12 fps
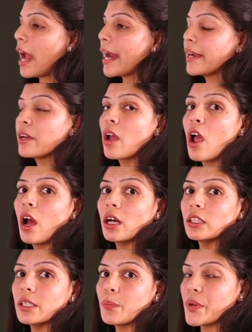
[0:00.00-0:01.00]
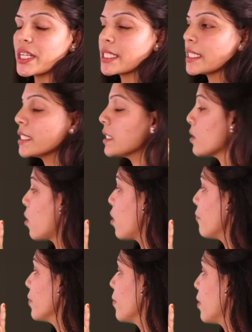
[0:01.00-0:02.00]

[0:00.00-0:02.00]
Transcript: and the presence of